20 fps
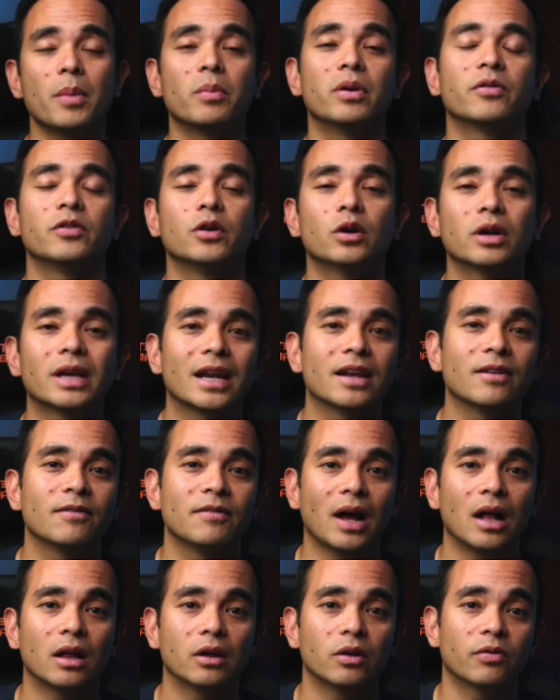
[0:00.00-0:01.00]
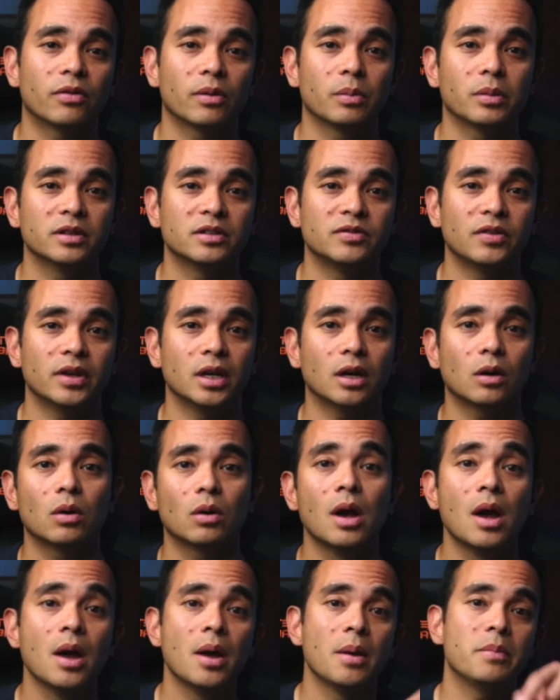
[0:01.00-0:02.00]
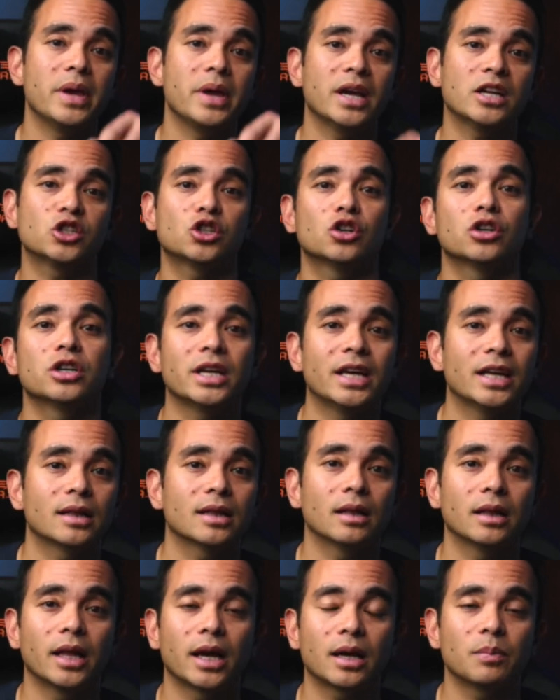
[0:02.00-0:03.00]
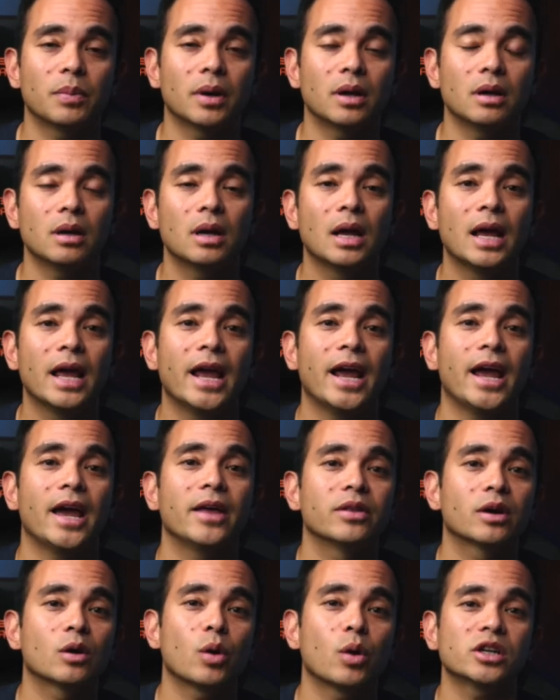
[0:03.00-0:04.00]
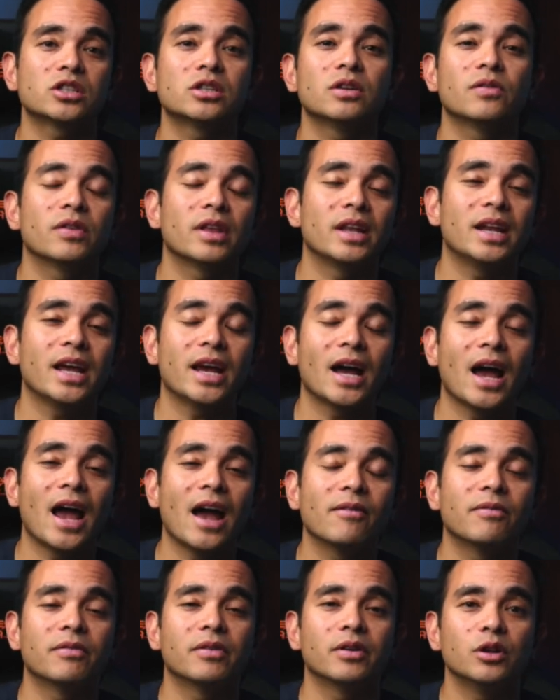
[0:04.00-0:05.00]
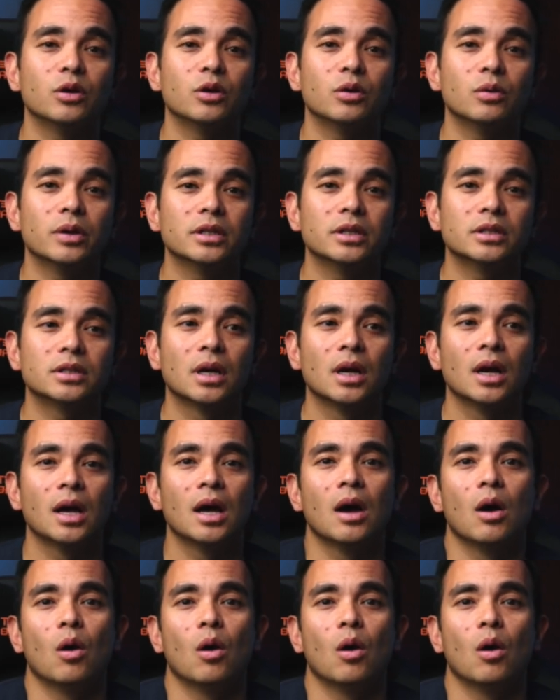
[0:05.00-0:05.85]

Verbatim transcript: and remember if you're getting value from this video make sure to hit the like button and the question of the day i have for you is